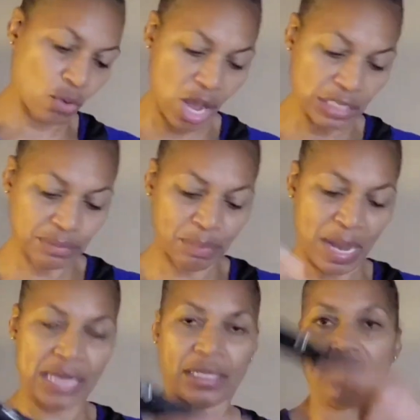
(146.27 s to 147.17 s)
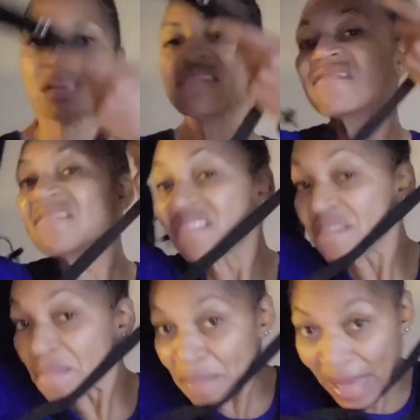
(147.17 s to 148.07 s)
crossbody
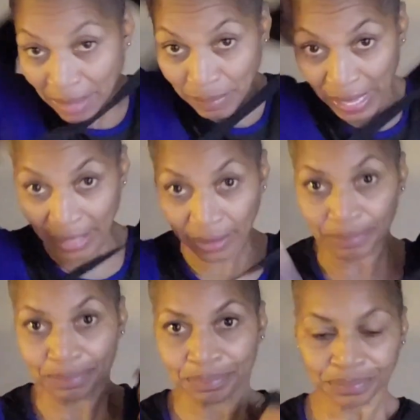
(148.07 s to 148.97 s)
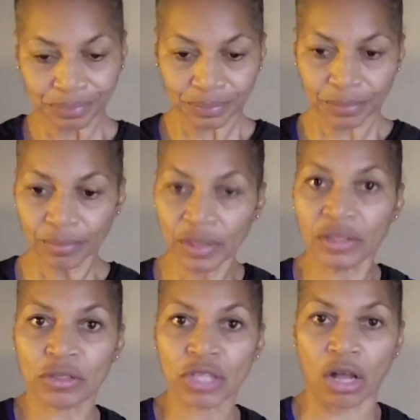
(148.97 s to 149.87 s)
backpack.
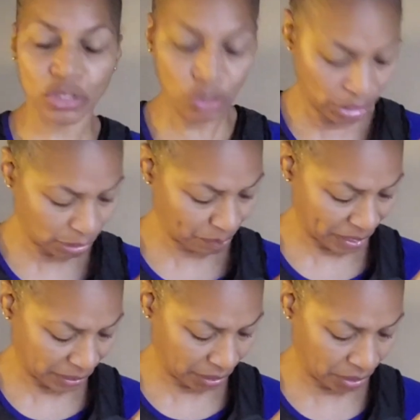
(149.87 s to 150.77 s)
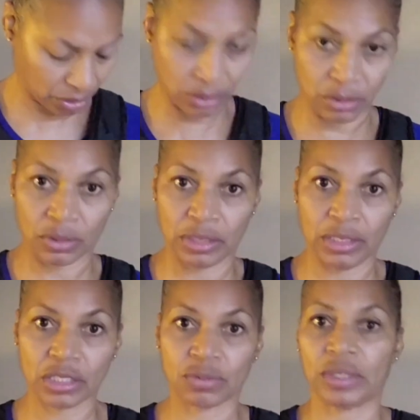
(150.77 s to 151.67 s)
There's also a space here
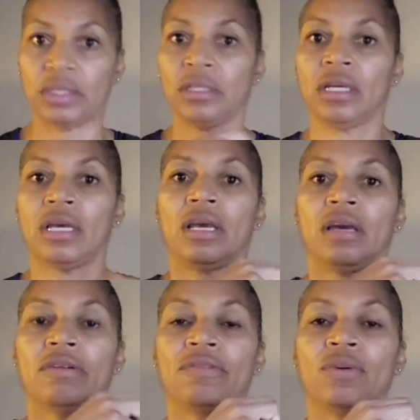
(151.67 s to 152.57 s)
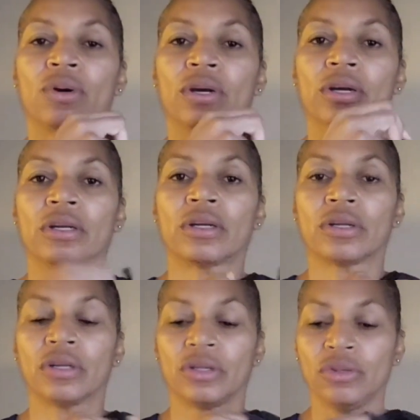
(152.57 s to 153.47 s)
on this one for
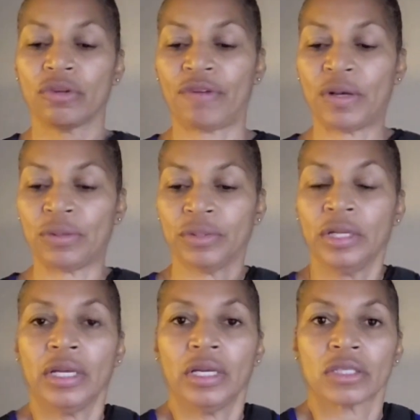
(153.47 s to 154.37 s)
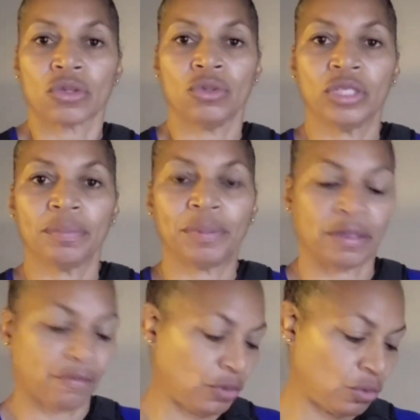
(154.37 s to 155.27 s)
your phone. So you could
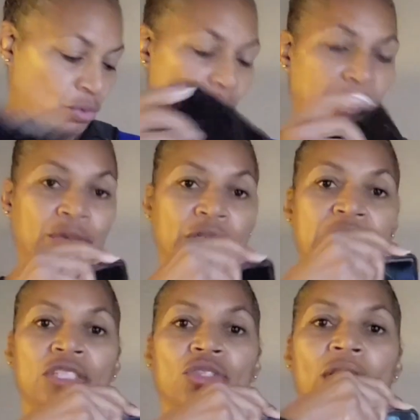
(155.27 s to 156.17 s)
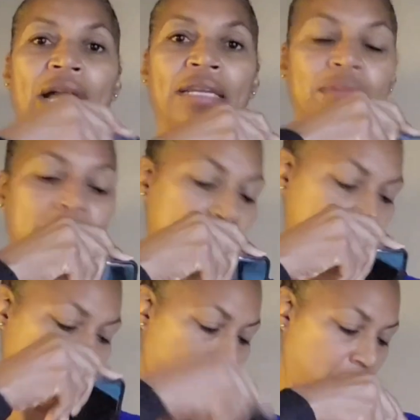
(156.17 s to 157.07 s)
put a few other essential items
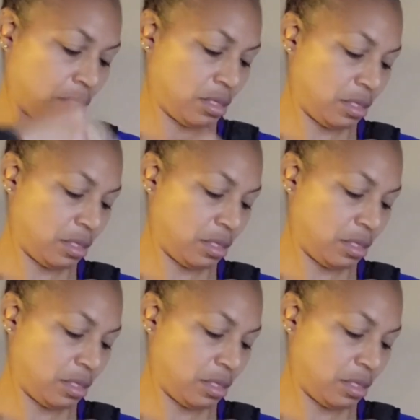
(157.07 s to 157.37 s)
in